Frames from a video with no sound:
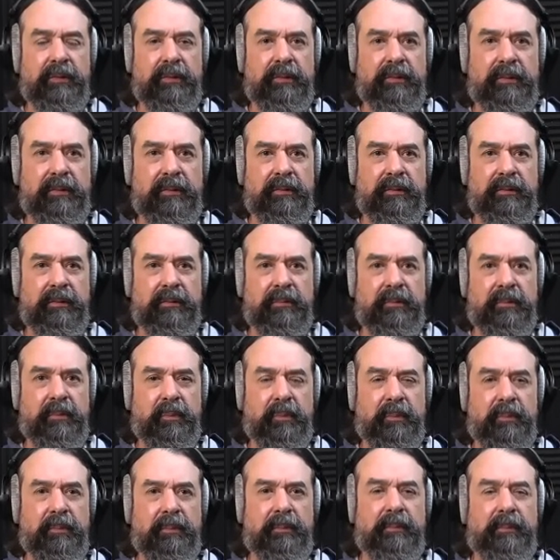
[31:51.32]

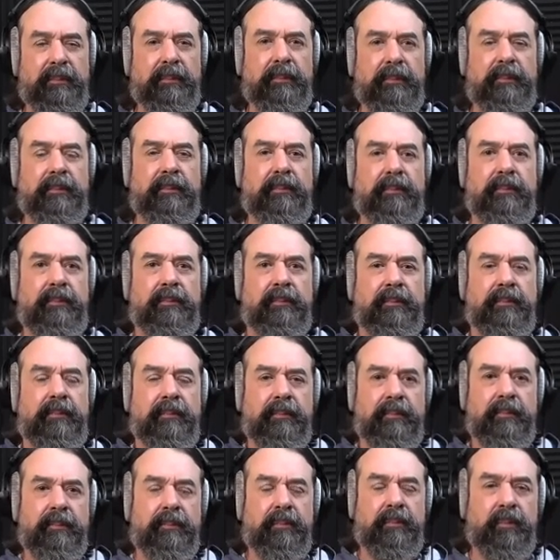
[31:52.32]

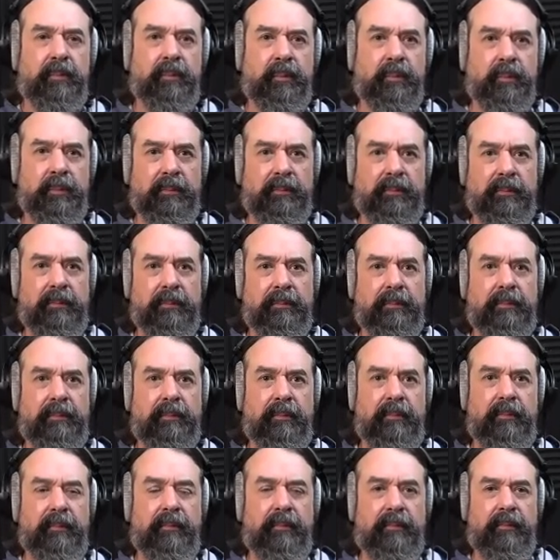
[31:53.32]

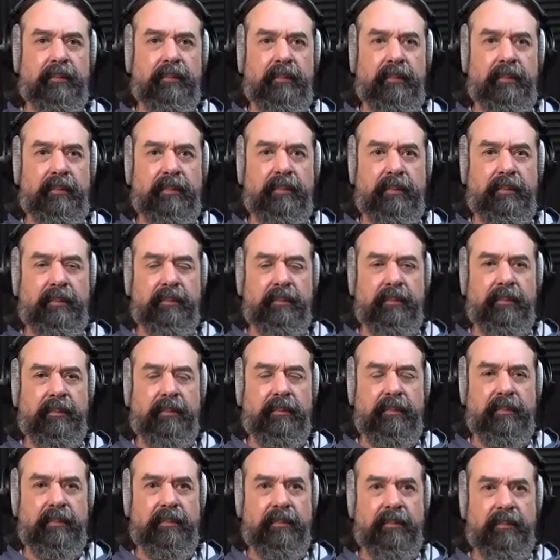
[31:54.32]

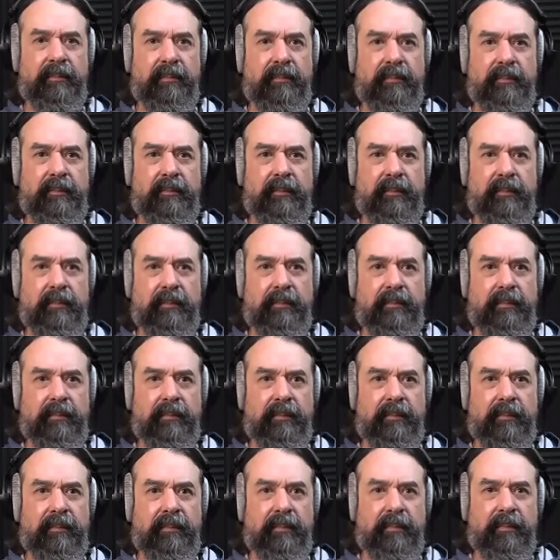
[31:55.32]

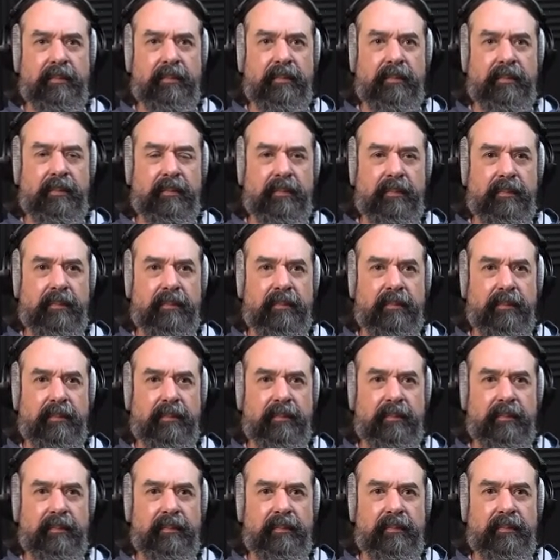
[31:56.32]

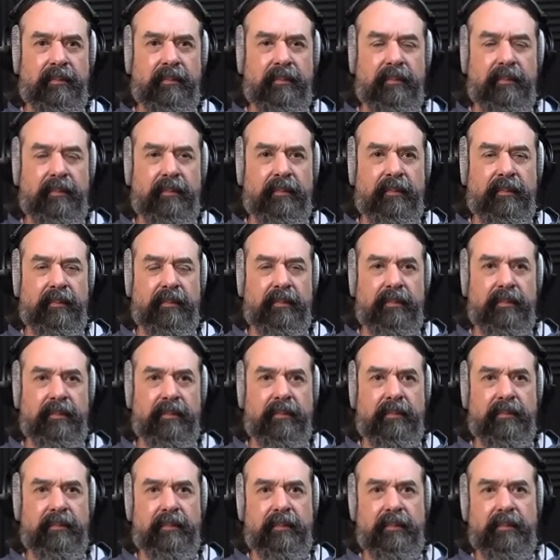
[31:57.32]

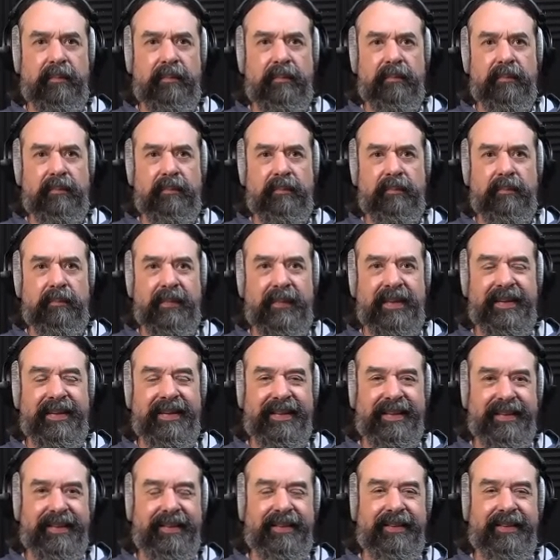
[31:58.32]
(silent)